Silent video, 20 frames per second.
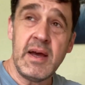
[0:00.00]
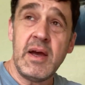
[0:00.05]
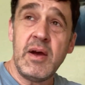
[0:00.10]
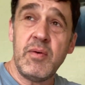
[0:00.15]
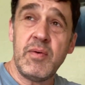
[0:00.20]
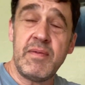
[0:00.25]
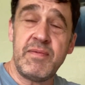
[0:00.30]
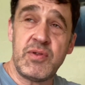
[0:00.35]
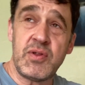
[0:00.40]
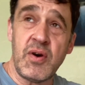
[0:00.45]

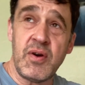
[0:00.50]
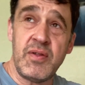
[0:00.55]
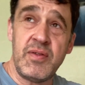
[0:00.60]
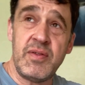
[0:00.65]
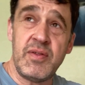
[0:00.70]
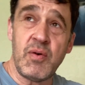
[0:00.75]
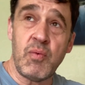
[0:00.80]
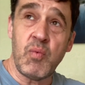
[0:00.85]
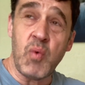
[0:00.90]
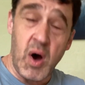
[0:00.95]
we've done
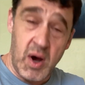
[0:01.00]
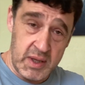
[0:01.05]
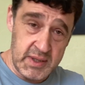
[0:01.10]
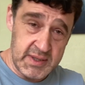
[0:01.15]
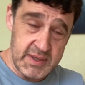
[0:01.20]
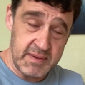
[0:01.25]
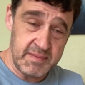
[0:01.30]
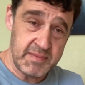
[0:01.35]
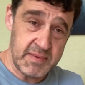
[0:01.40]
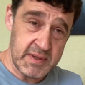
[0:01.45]
the
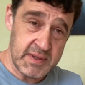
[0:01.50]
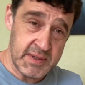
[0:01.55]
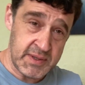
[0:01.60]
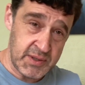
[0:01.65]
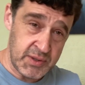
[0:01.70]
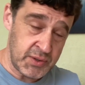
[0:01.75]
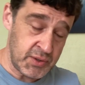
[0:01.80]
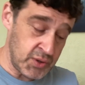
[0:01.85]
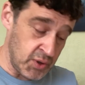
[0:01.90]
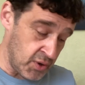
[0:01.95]
what, the
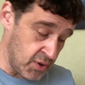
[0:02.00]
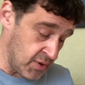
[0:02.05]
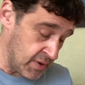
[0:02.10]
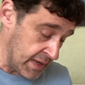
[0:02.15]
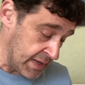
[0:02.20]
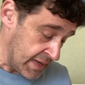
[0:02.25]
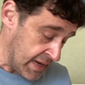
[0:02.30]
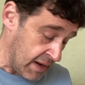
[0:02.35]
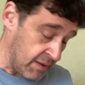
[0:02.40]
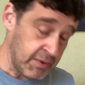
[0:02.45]
story.
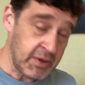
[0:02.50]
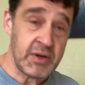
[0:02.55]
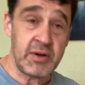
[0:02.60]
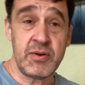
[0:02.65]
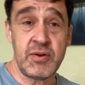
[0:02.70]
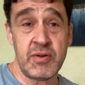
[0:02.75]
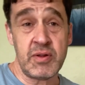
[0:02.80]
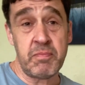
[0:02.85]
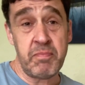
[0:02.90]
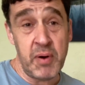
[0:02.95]
Now we're going to
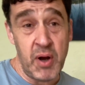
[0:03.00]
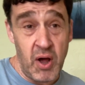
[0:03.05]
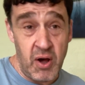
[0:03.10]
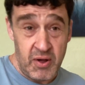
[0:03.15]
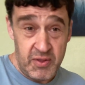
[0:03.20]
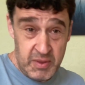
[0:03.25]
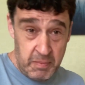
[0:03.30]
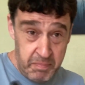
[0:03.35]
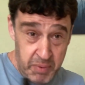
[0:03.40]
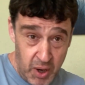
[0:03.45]
do the
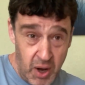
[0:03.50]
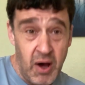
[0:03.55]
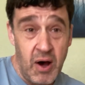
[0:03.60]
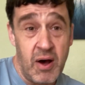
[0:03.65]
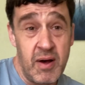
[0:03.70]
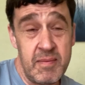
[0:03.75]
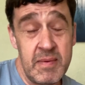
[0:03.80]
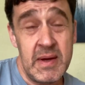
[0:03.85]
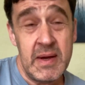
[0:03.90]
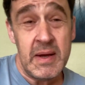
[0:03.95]
plot. The
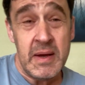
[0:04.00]
plot.